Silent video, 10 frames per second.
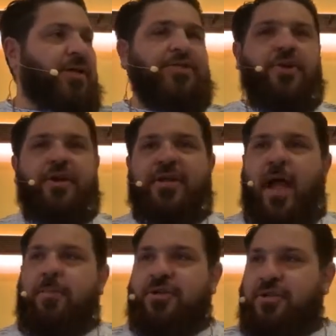dirty
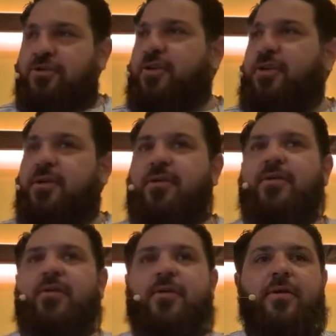diaper children.
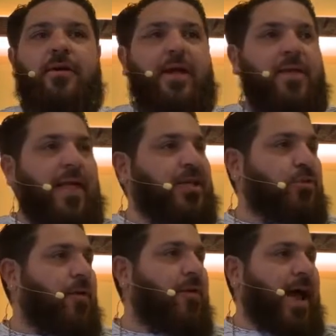And that's
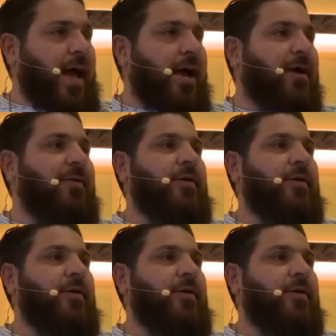where they're at.